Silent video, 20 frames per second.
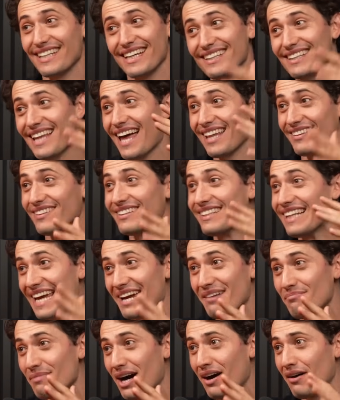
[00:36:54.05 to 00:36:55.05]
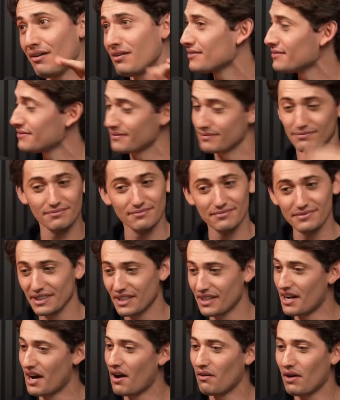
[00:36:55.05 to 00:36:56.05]
get that little Lambo,
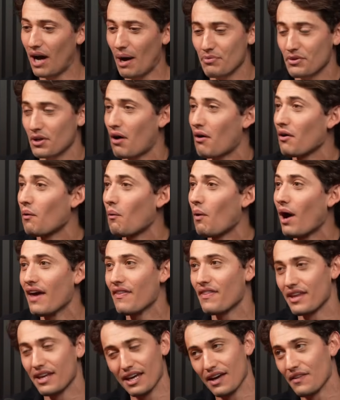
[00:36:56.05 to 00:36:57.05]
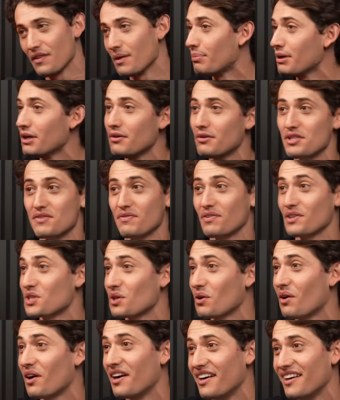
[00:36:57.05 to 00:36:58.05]
I'm throwing away the booze for
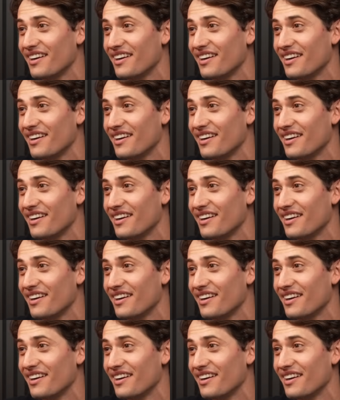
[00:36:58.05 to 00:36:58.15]
sure.